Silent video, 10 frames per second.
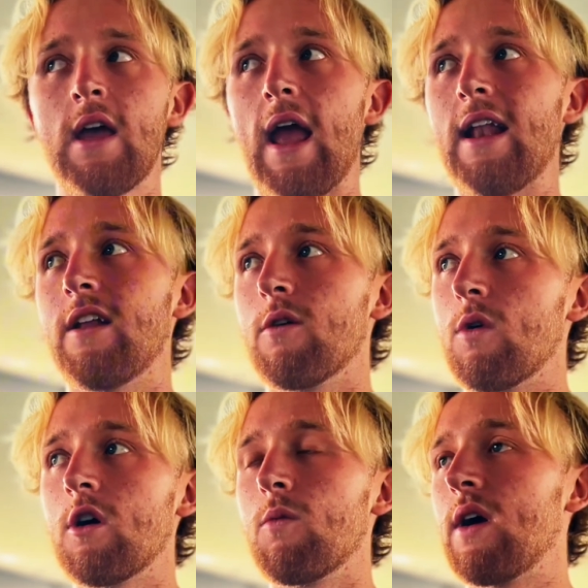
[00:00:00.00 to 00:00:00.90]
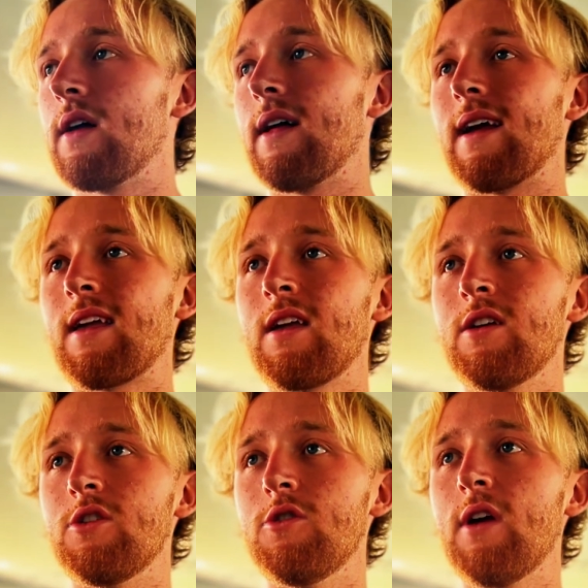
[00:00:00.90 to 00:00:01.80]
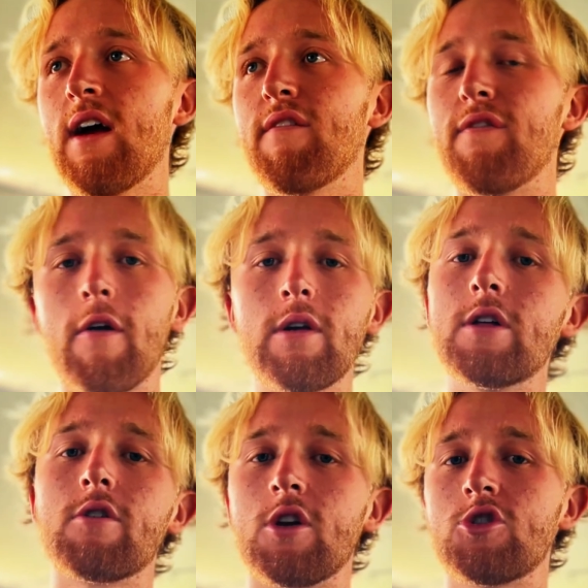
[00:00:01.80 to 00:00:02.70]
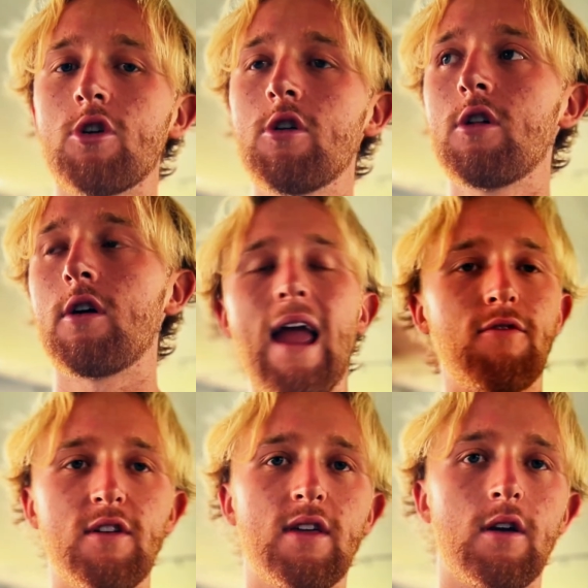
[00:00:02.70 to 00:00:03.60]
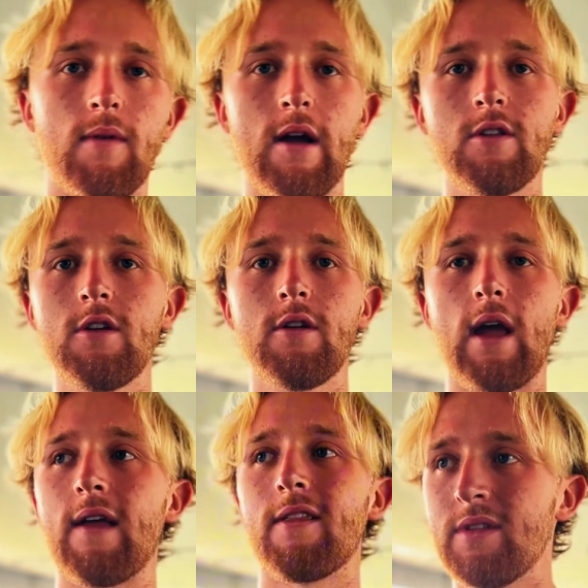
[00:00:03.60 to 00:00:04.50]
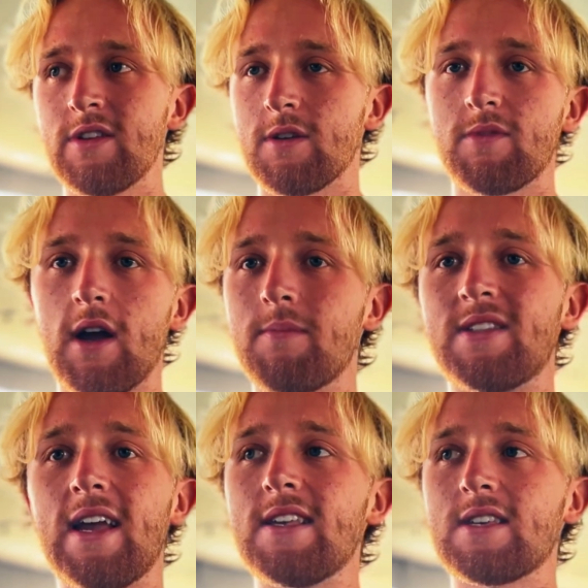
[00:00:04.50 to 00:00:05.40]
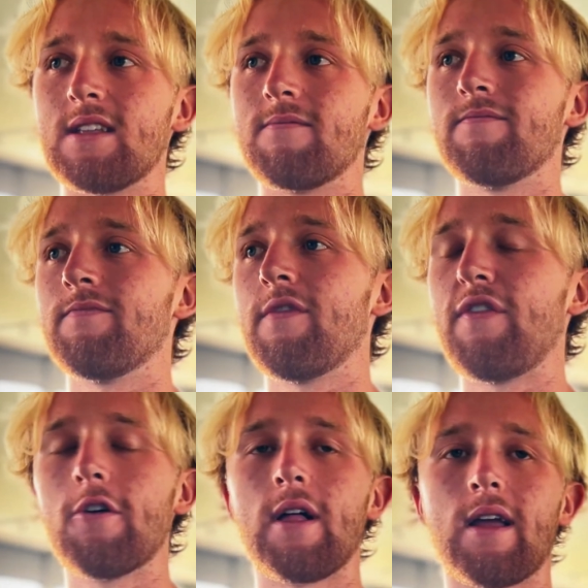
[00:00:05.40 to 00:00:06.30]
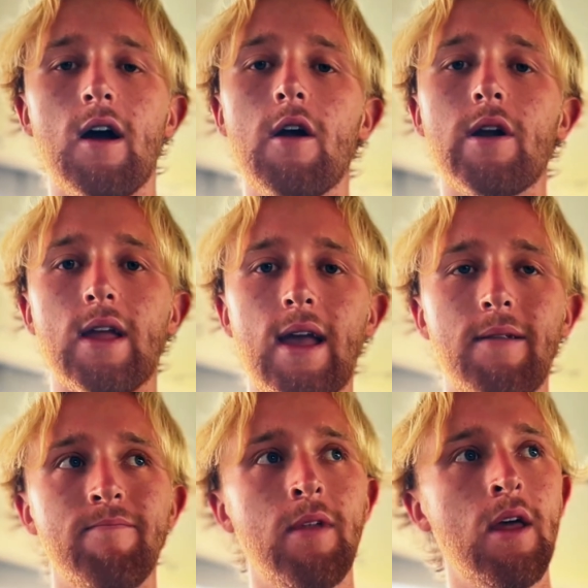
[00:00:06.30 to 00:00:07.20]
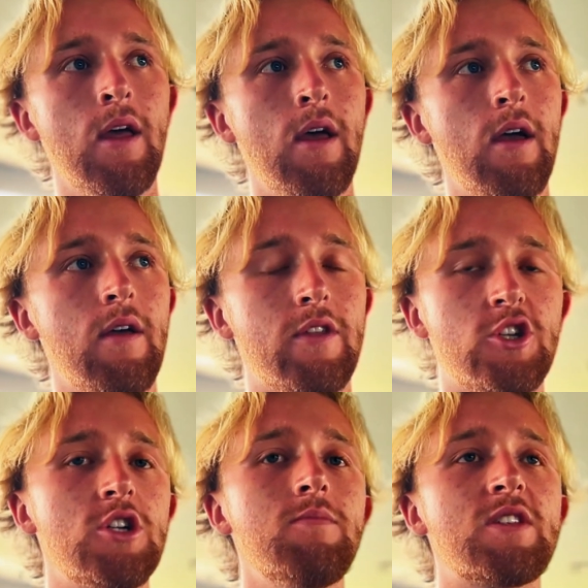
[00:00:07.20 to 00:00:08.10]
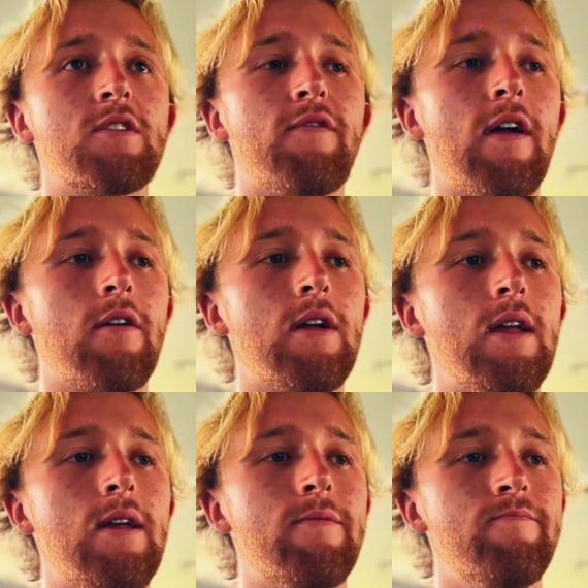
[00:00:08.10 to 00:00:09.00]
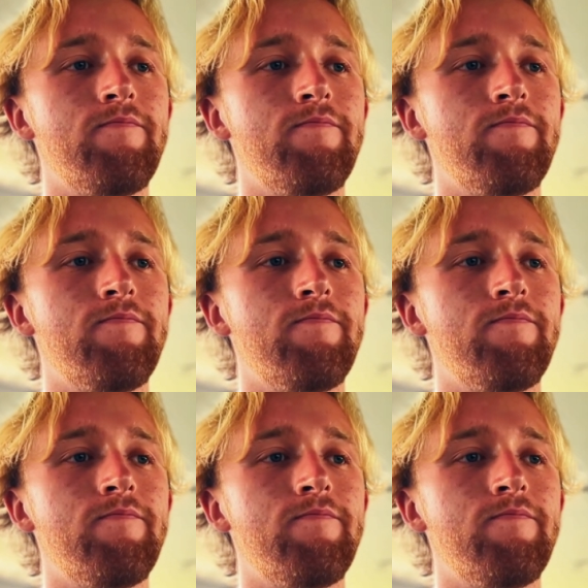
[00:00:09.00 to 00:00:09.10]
And in a world where, like, you have very little control of everything around you, and sometimes days can feel like a hurricane, the gym is a very